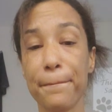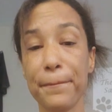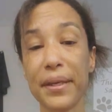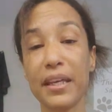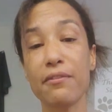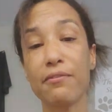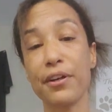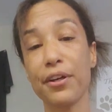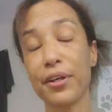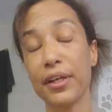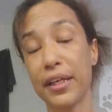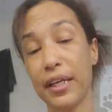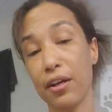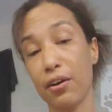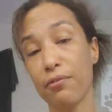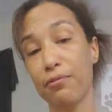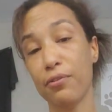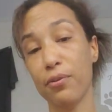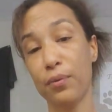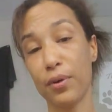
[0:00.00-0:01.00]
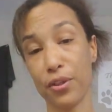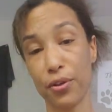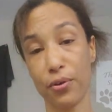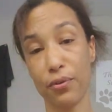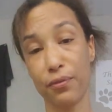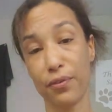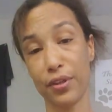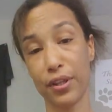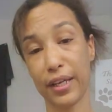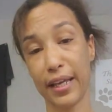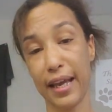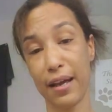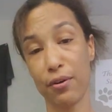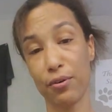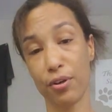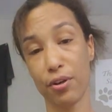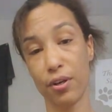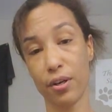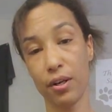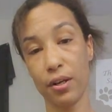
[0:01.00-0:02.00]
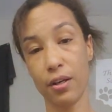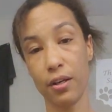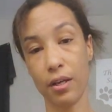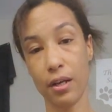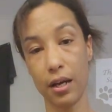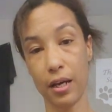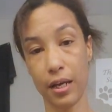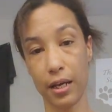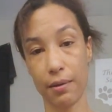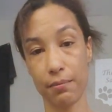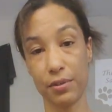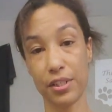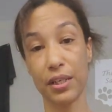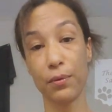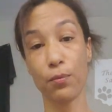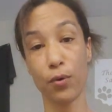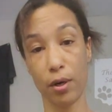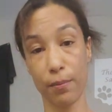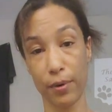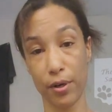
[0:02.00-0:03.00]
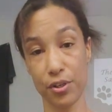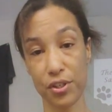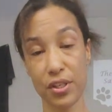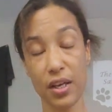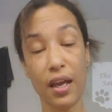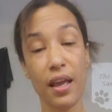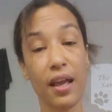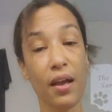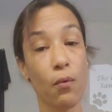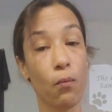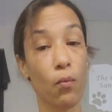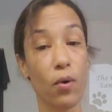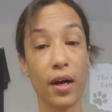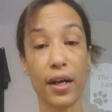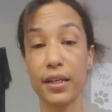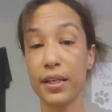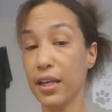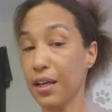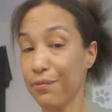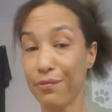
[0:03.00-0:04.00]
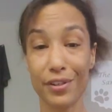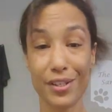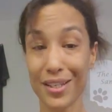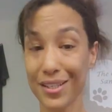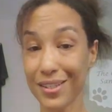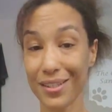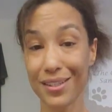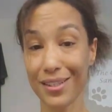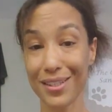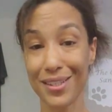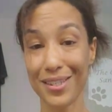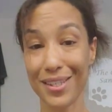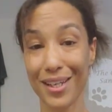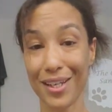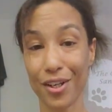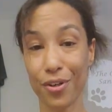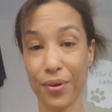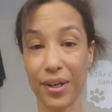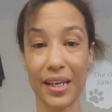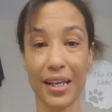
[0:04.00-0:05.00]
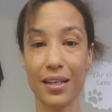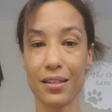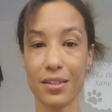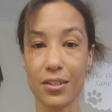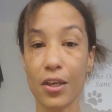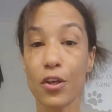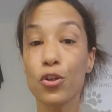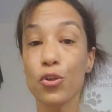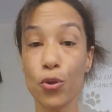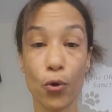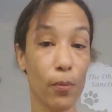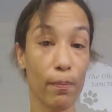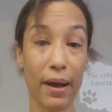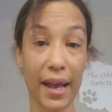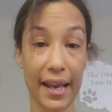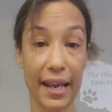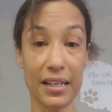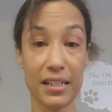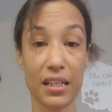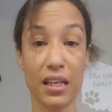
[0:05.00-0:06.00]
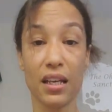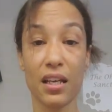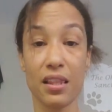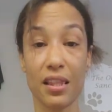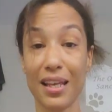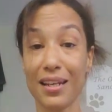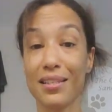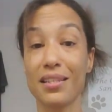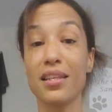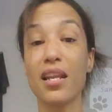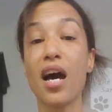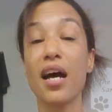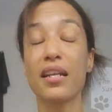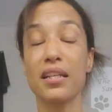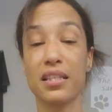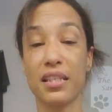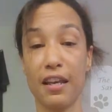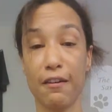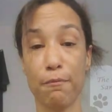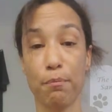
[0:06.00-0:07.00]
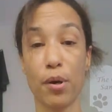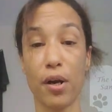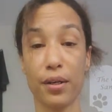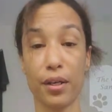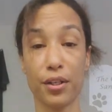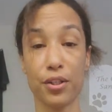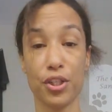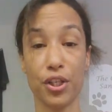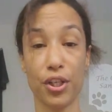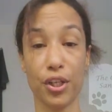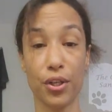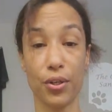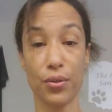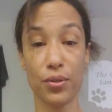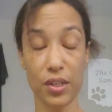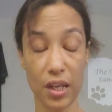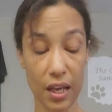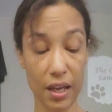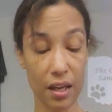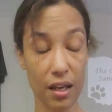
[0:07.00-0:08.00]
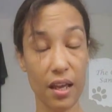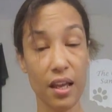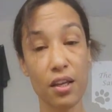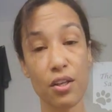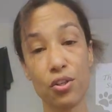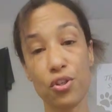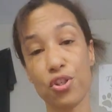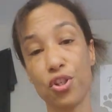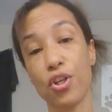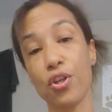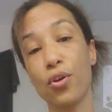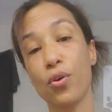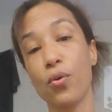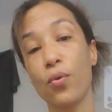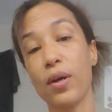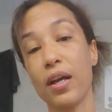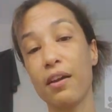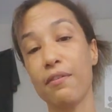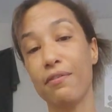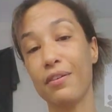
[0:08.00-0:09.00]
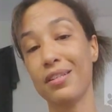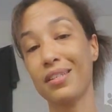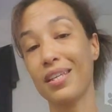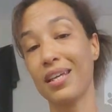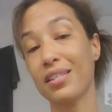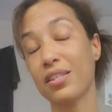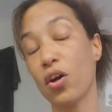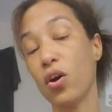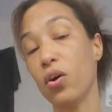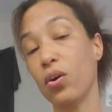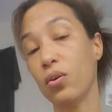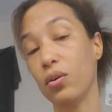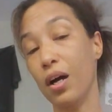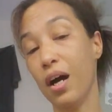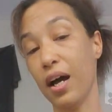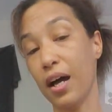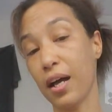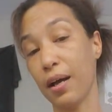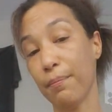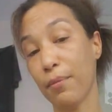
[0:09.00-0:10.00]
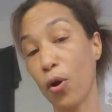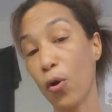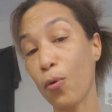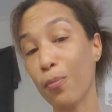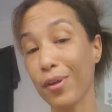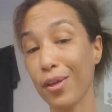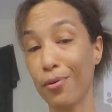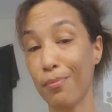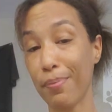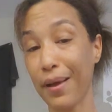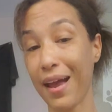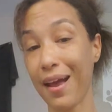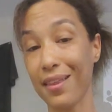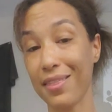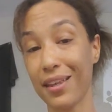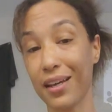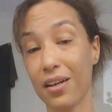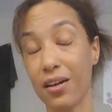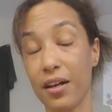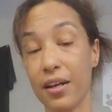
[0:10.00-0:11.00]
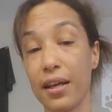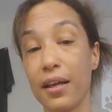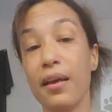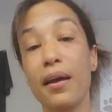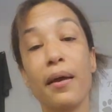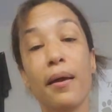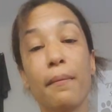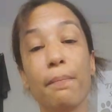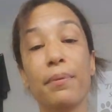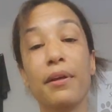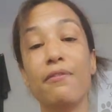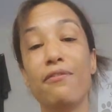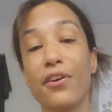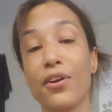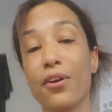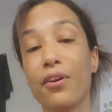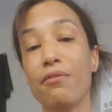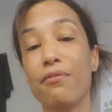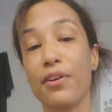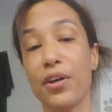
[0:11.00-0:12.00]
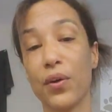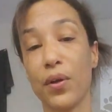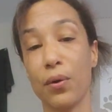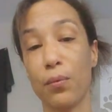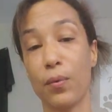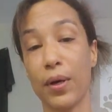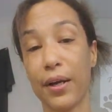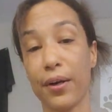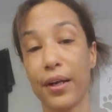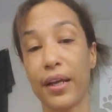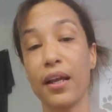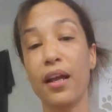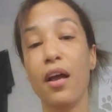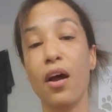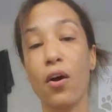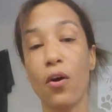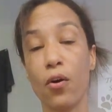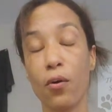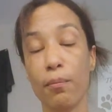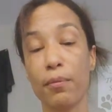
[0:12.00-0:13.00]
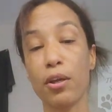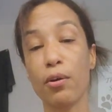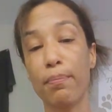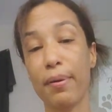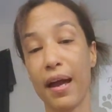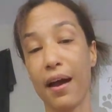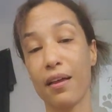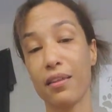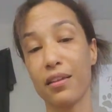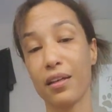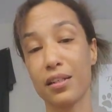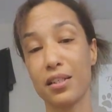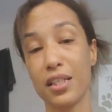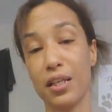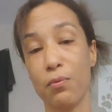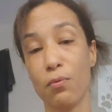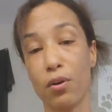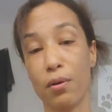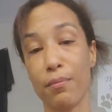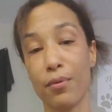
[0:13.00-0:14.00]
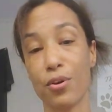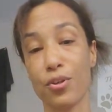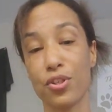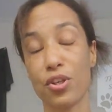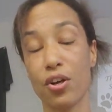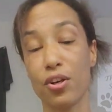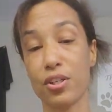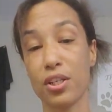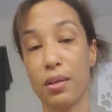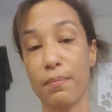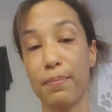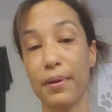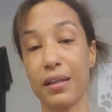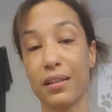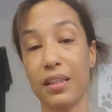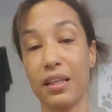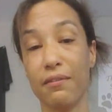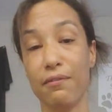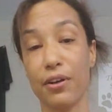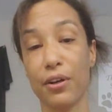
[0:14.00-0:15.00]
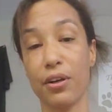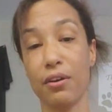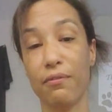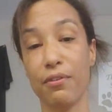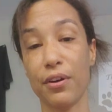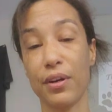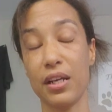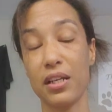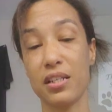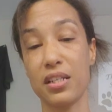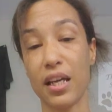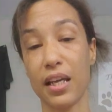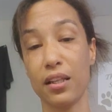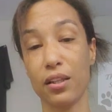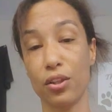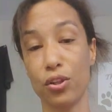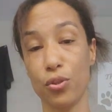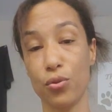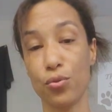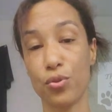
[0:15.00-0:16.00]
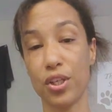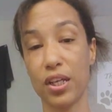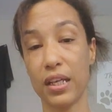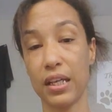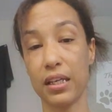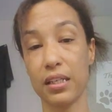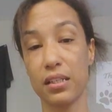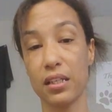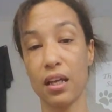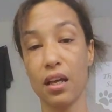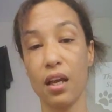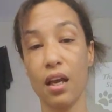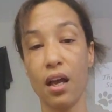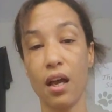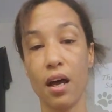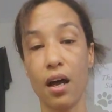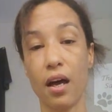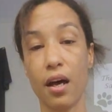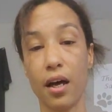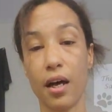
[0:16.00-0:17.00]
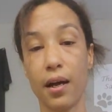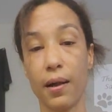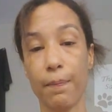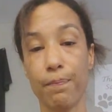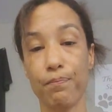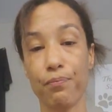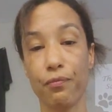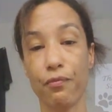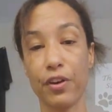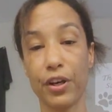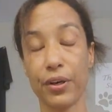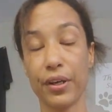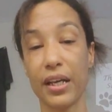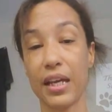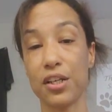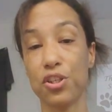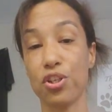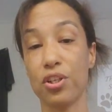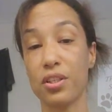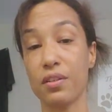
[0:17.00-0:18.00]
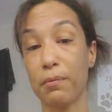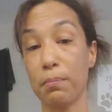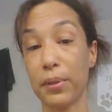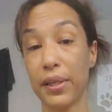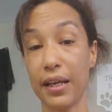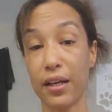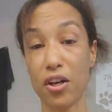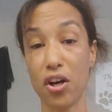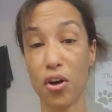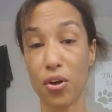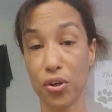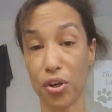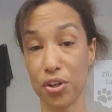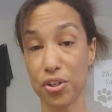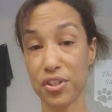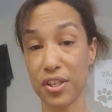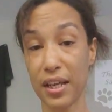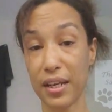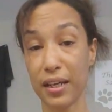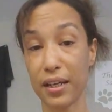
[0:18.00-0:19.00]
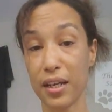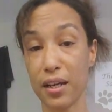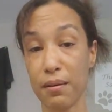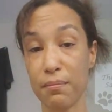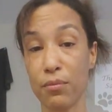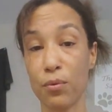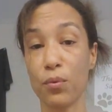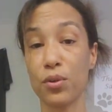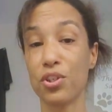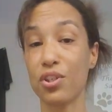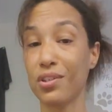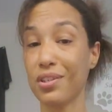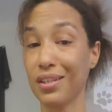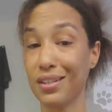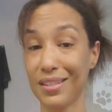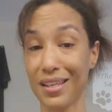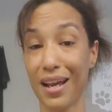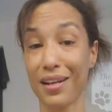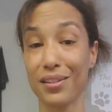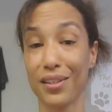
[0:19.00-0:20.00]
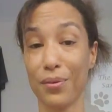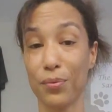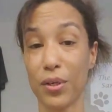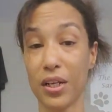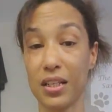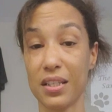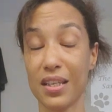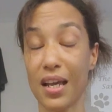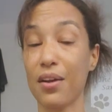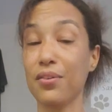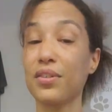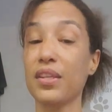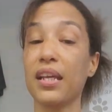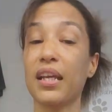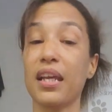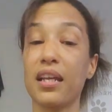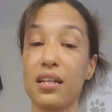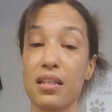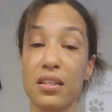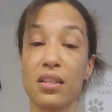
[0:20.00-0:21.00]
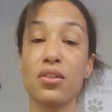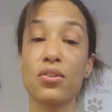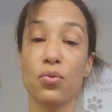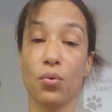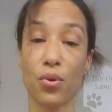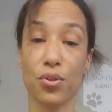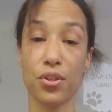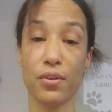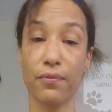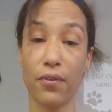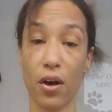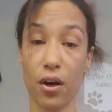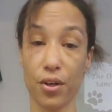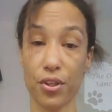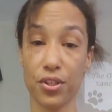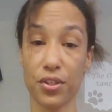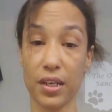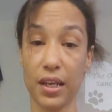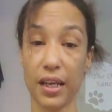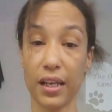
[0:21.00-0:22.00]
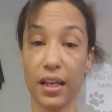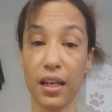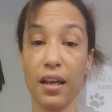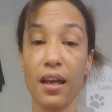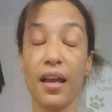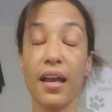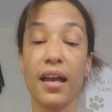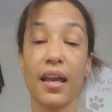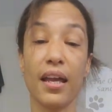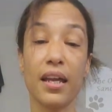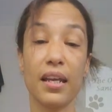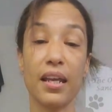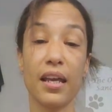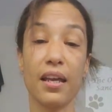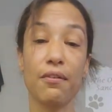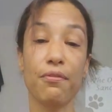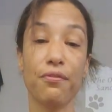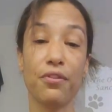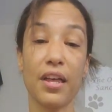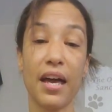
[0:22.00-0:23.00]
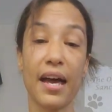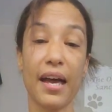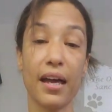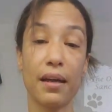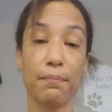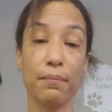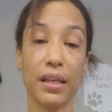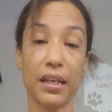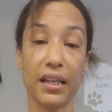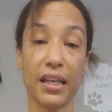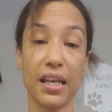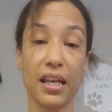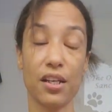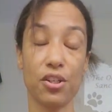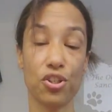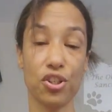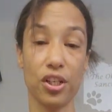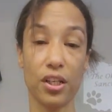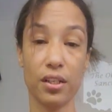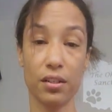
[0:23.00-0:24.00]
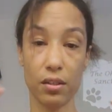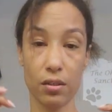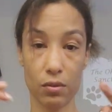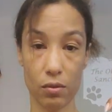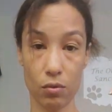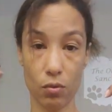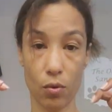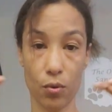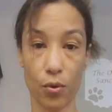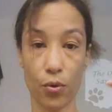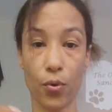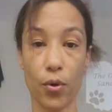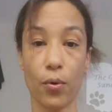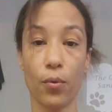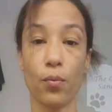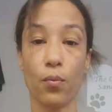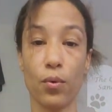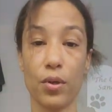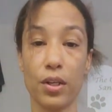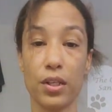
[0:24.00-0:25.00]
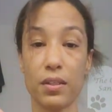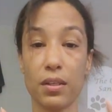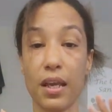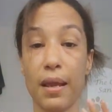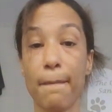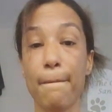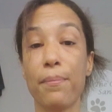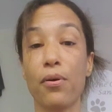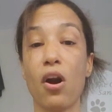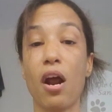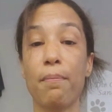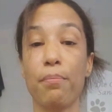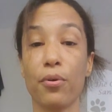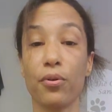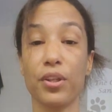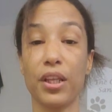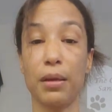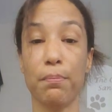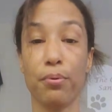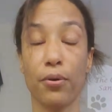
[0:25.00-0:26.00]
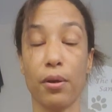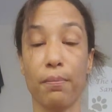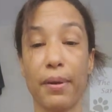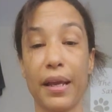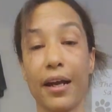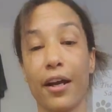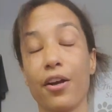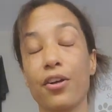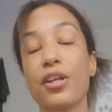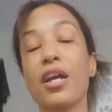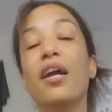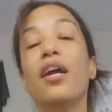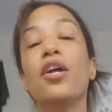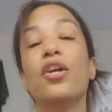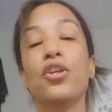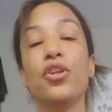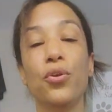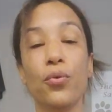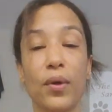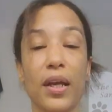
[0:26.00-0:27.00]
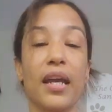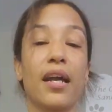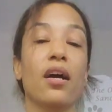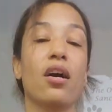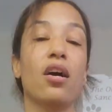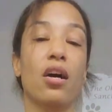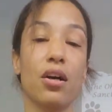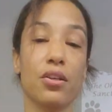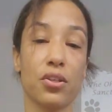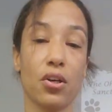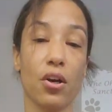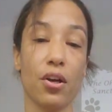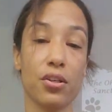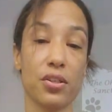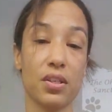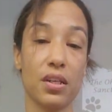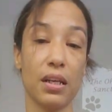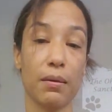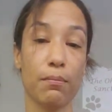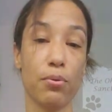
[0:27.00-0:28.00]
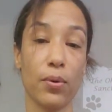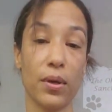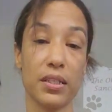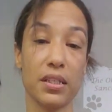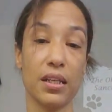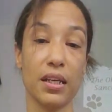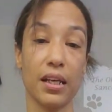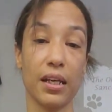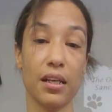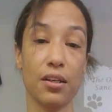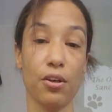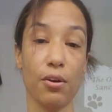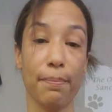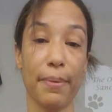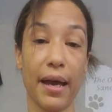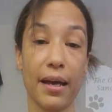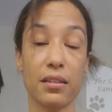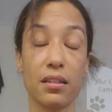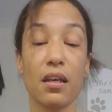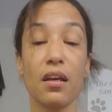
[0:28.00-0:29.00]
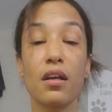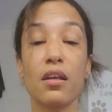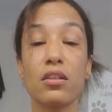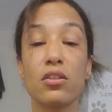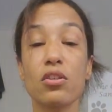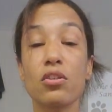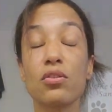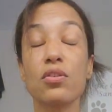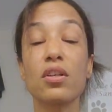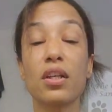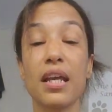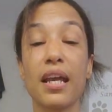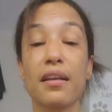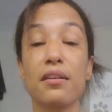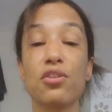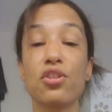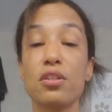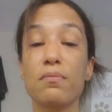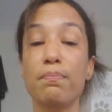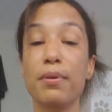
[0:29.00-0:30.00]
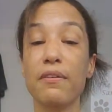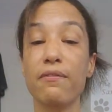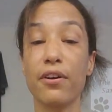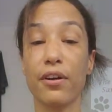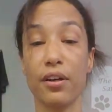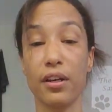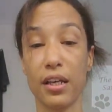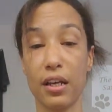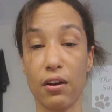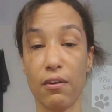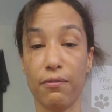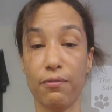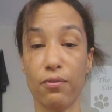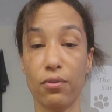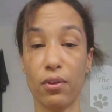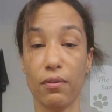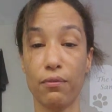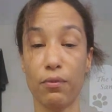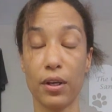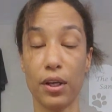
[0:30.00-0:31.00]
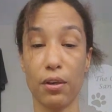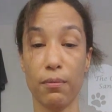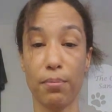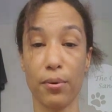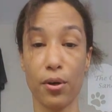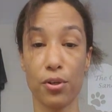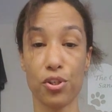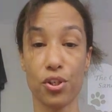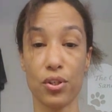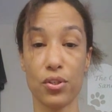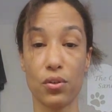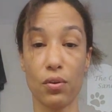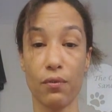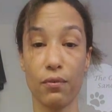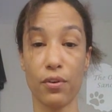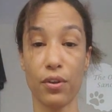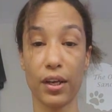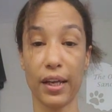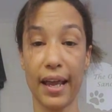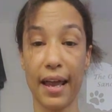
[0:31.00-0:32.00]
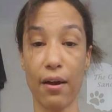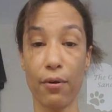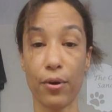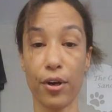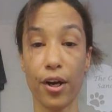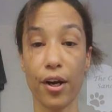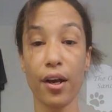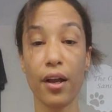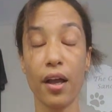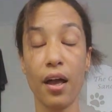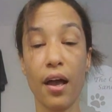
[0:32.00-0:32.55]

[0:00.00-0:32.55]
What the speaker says: Be very careful with over-the-counter dewormers. One, if it doesn't list the ingredients, don't buy it. That is not a safe product to use. Two, if it says homeopathic on it, be very, very wary. Homeopathic dewormers are typically very, very diluted variations of a plant called arsenicum, which is exactly what it sounds like. It is a source of arsenic. And if that medication, quote unquote, was improperly prepared, you can cause arsenic poisoning in your pets. So again, just be very careful of what you purchase over the counter.